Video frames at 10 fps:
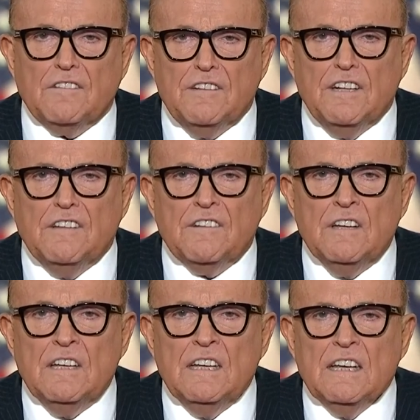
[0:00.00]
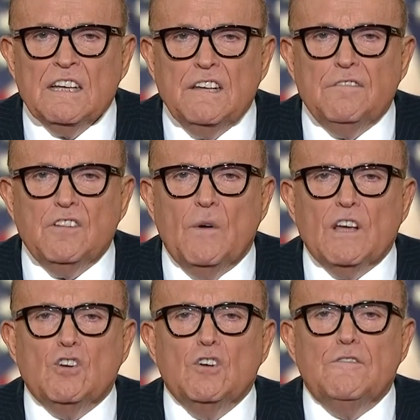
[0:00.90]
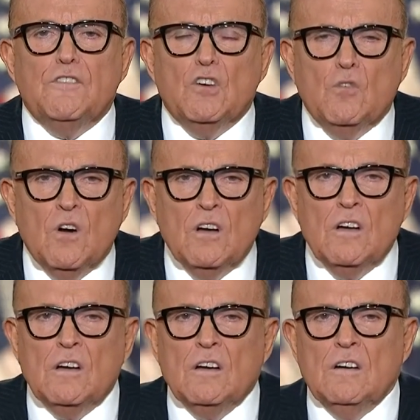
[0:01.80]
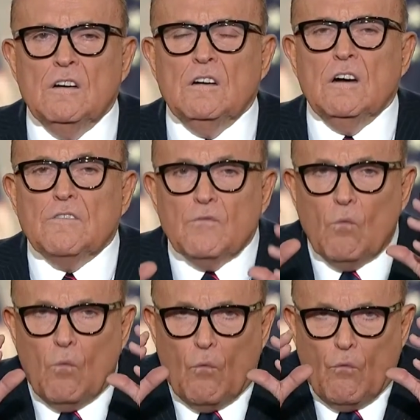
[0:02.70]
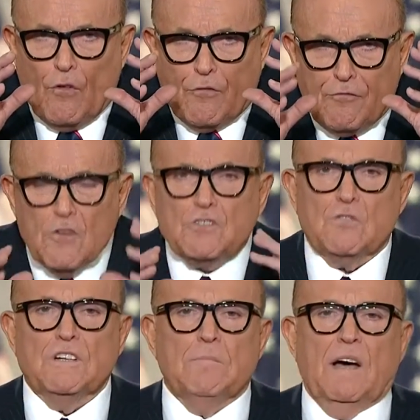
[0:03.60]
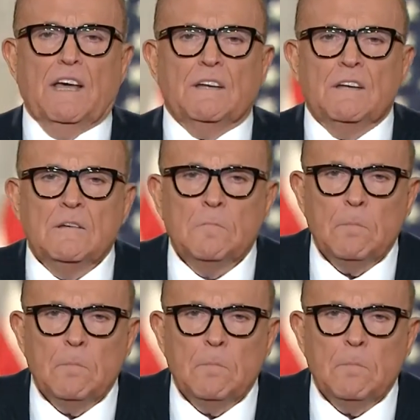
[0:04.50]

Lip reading: cities gives you a good view of the future under Biden.